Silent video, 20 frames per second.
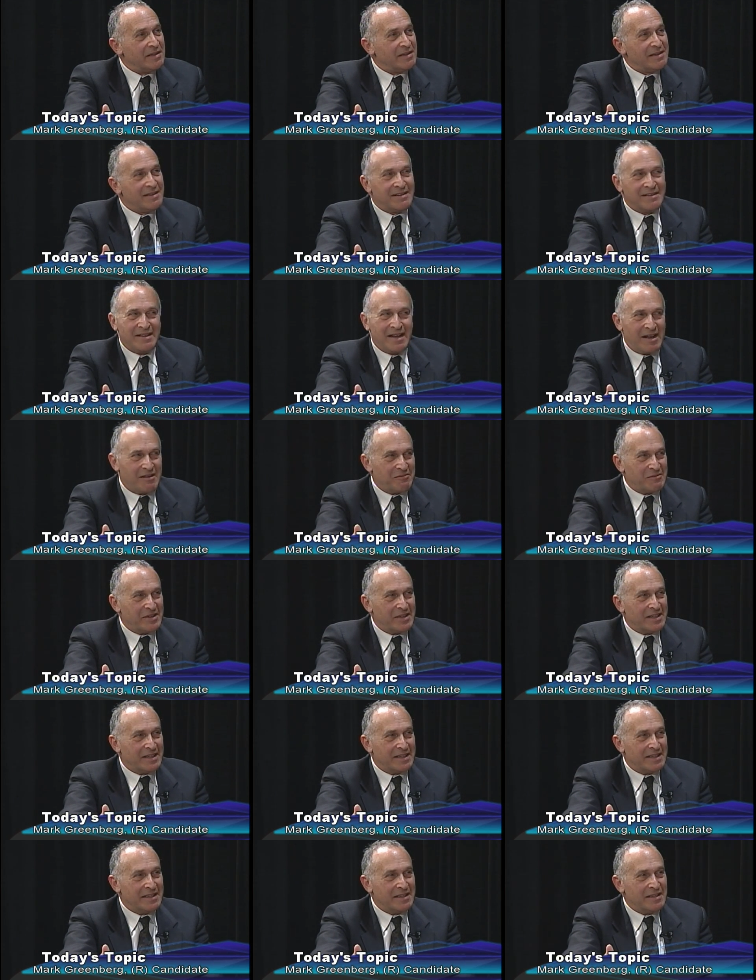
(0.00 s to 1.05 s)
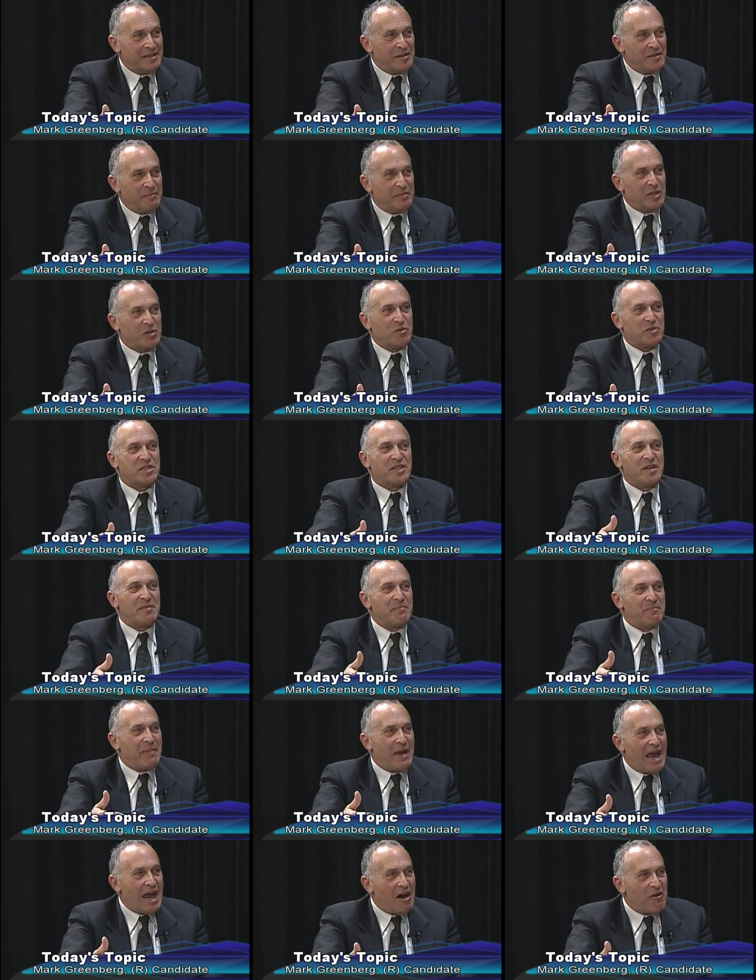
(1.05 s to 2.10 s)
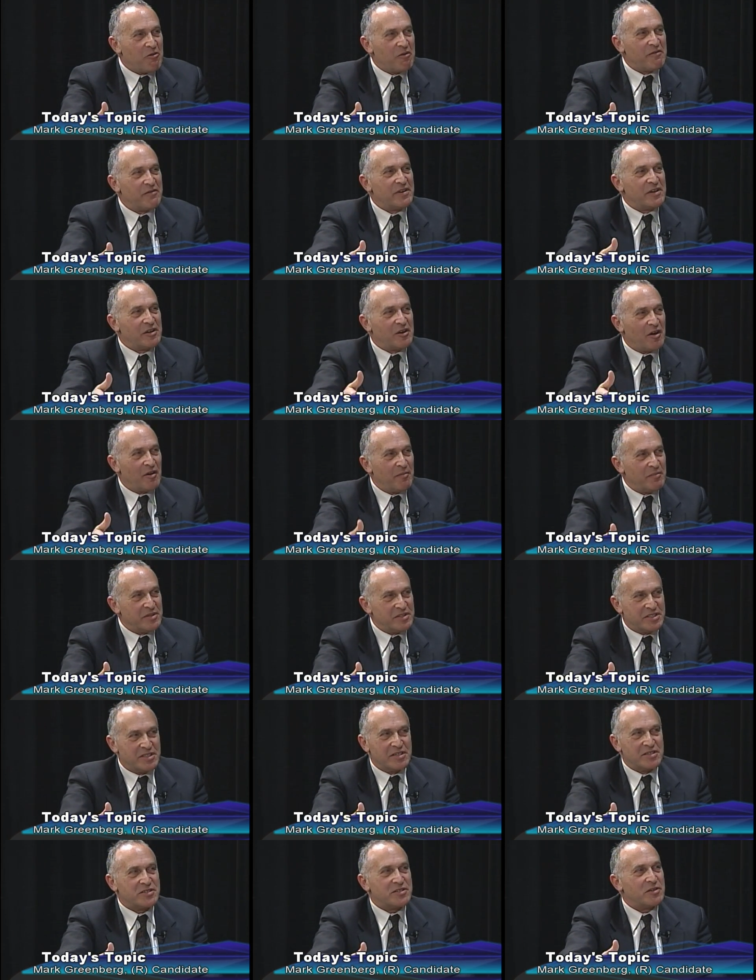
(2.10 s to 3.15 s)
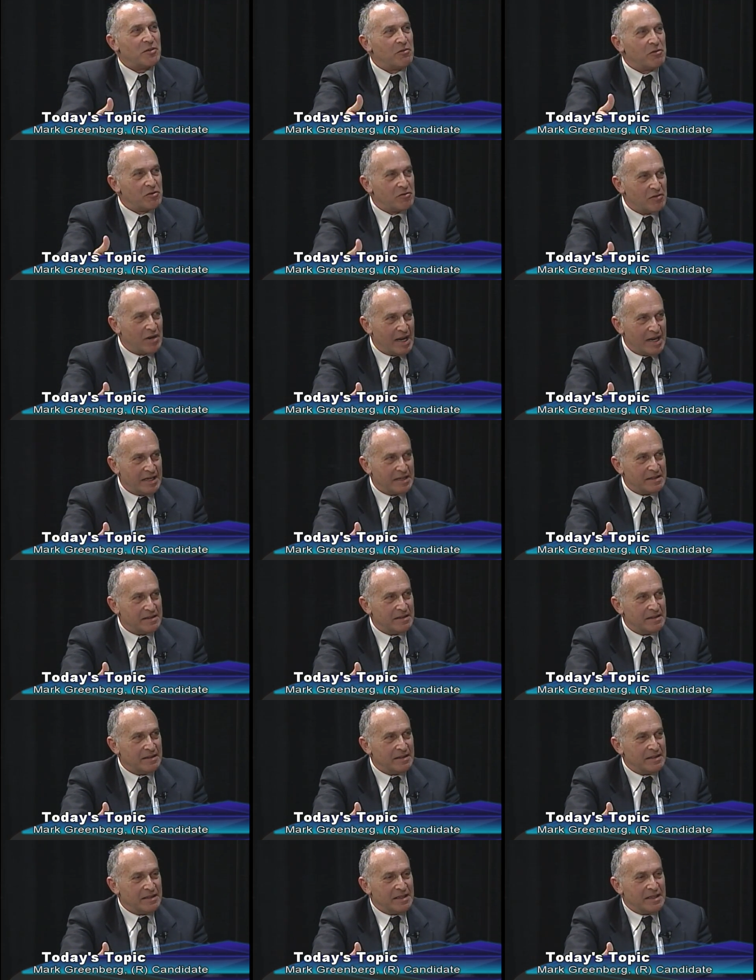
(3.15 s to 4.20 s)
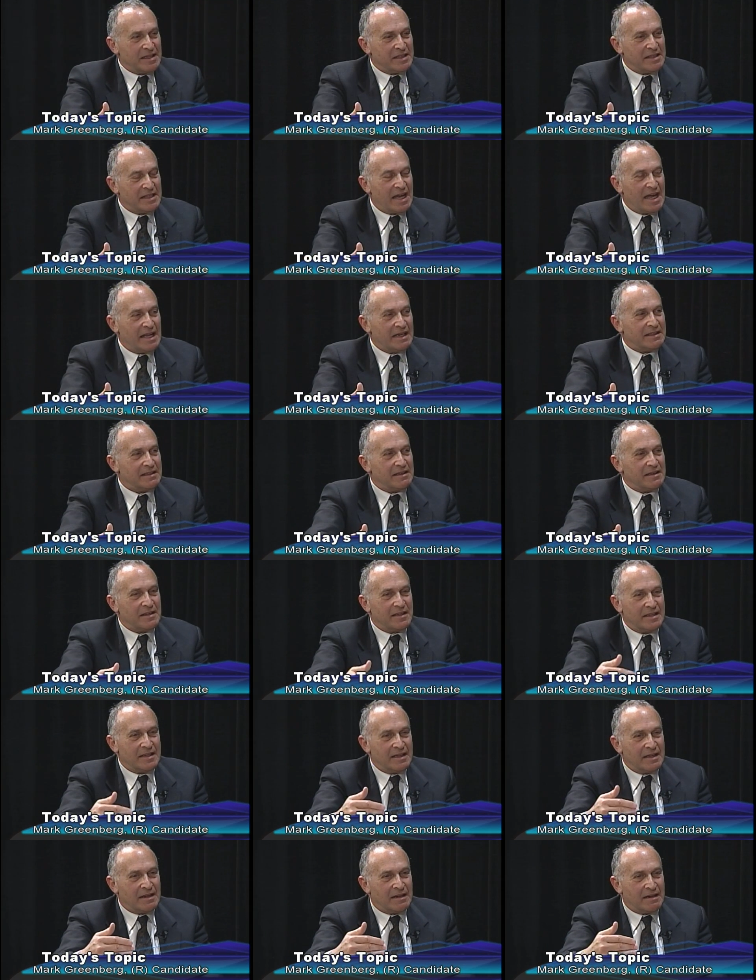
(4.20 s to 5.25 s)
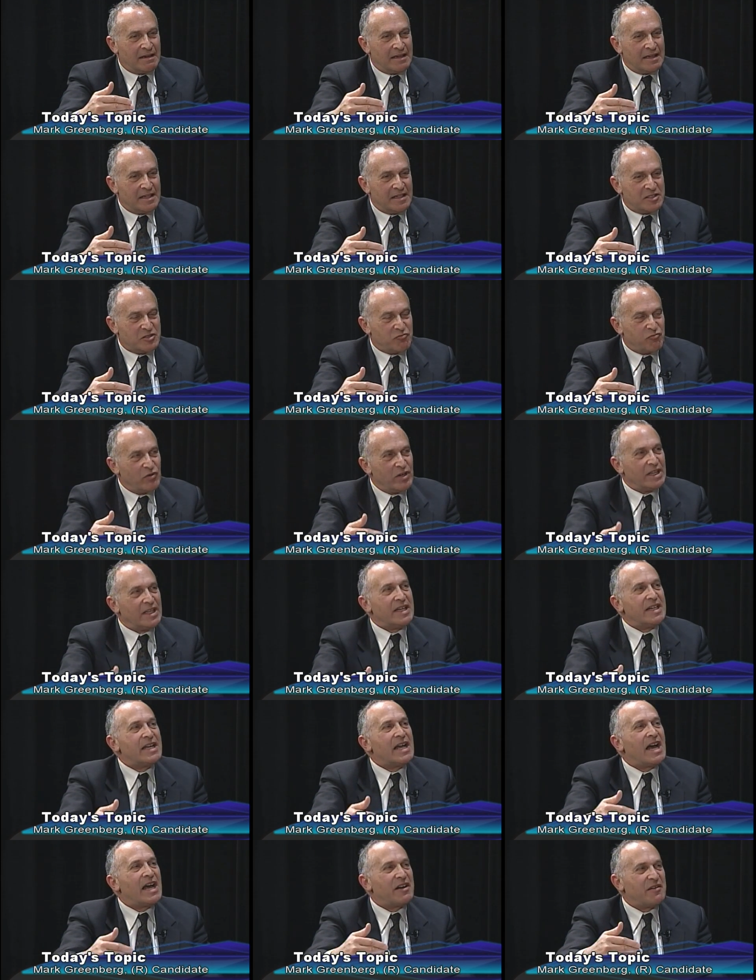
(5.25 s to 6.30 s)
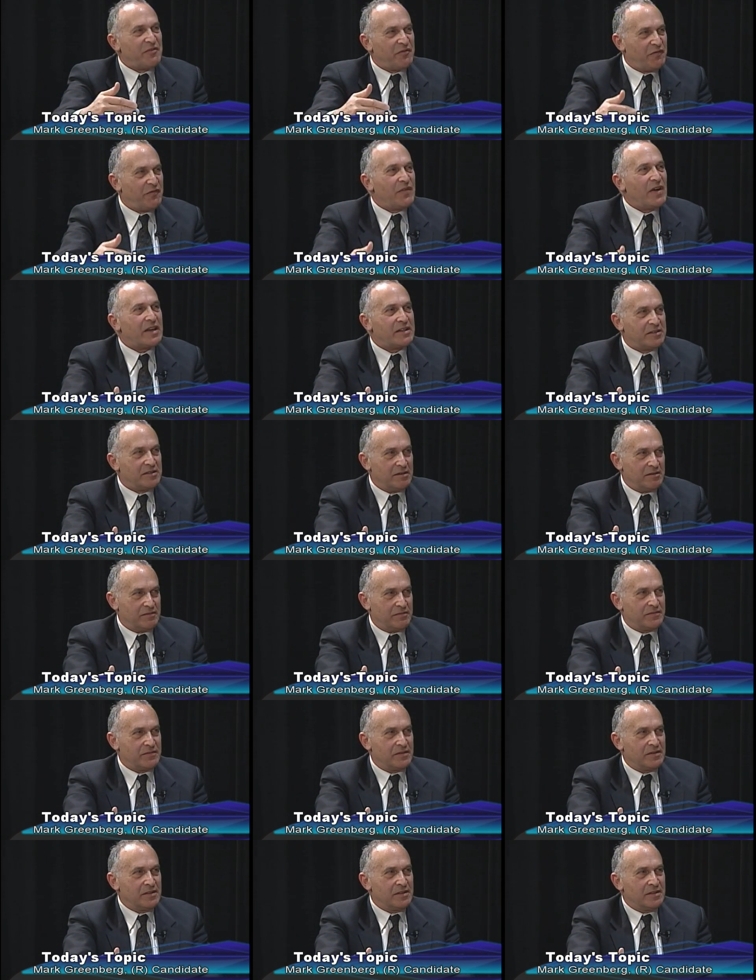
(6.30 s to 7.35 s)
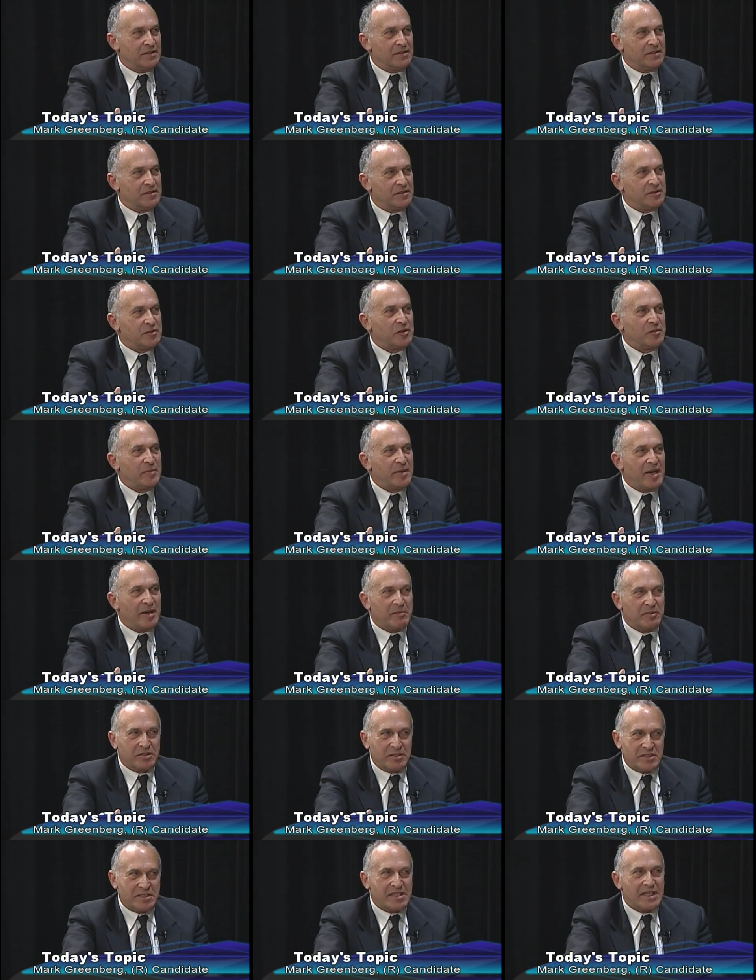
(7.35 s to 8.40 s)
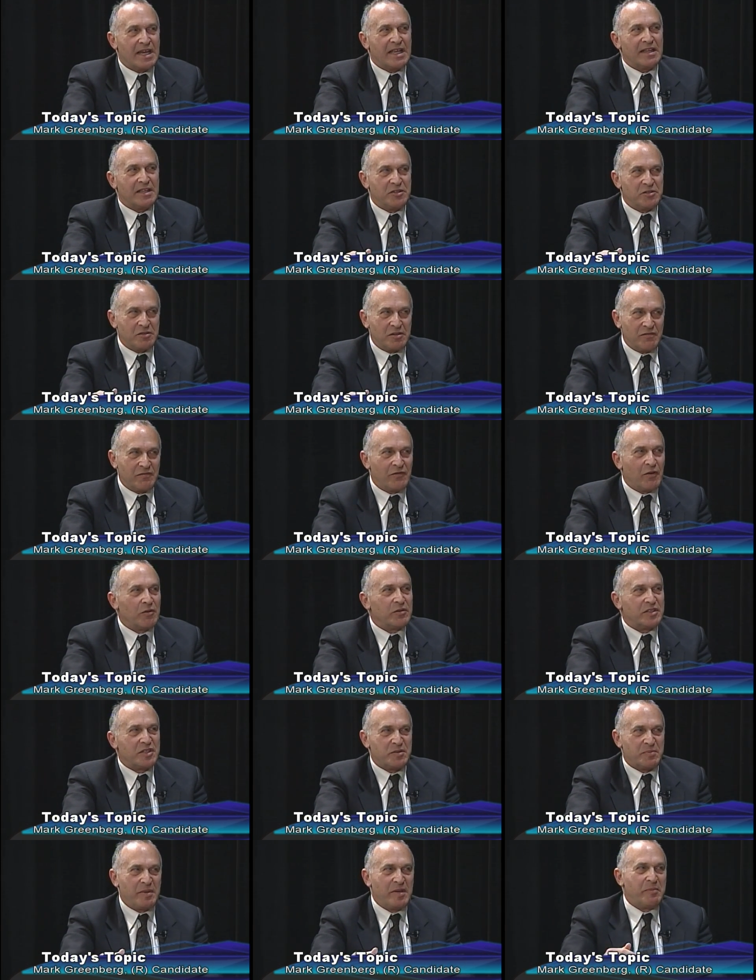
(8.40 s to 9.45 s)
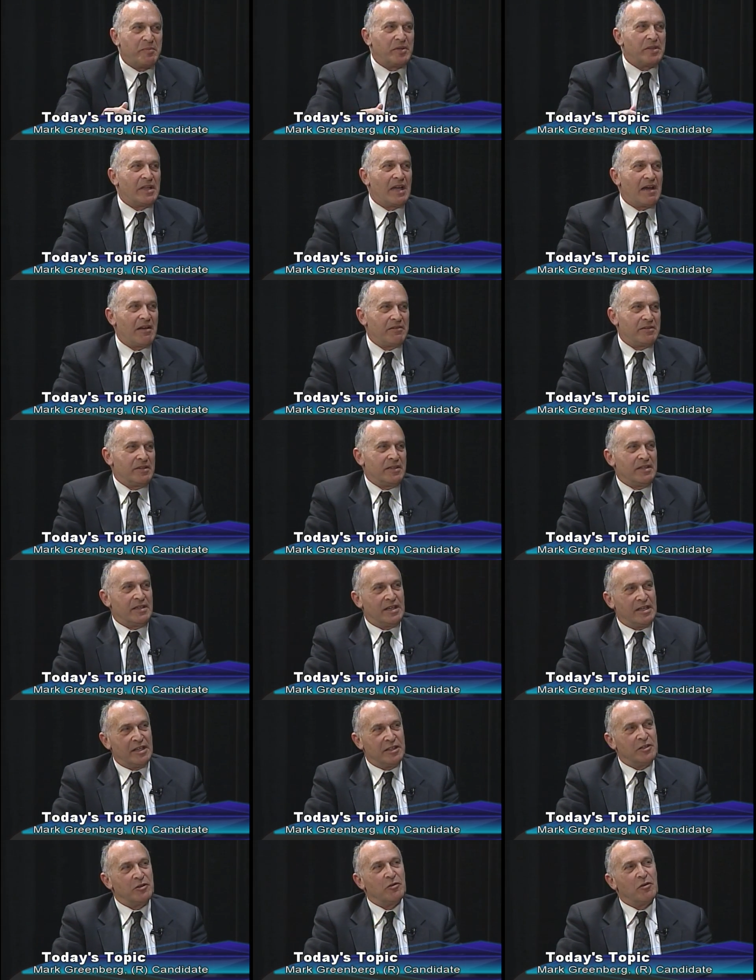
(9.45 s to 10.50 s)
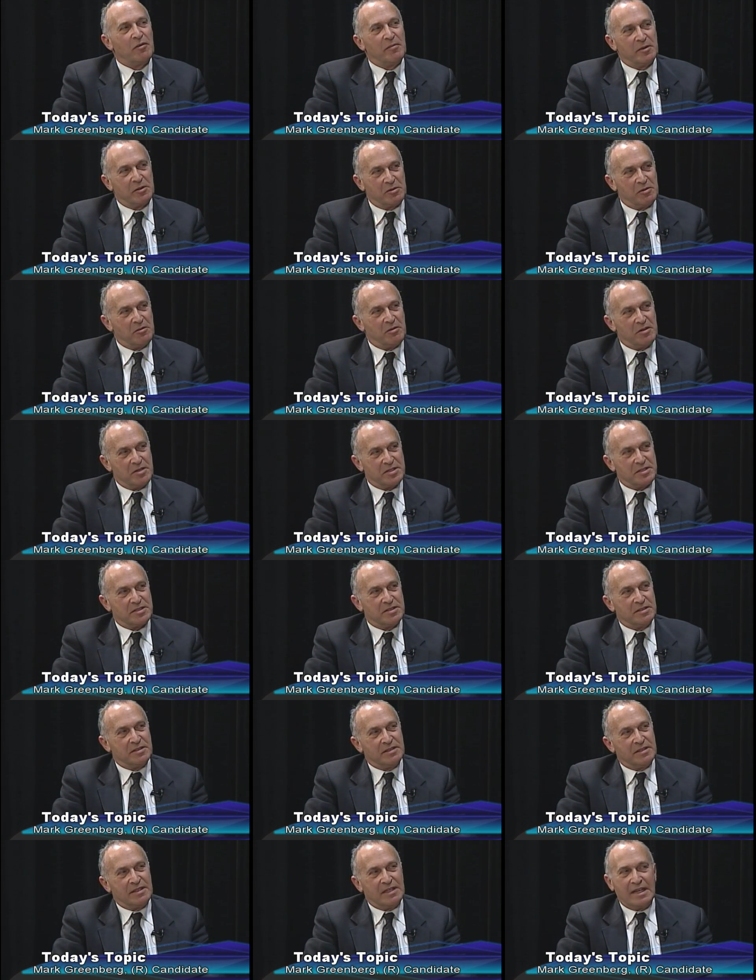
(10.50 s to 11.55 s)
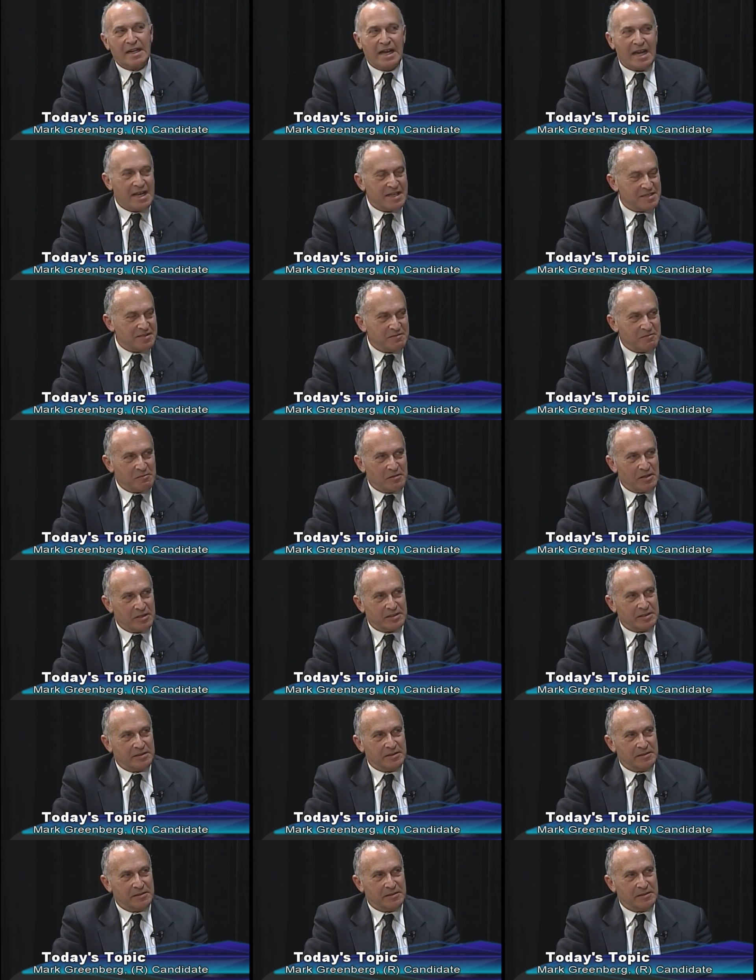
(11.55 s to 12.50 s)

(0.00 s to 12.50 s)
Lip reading: not really, because the power of incumbency is so great that it's really not effective to be able to say that you could vote these people out in the normal course. It hasn't worked.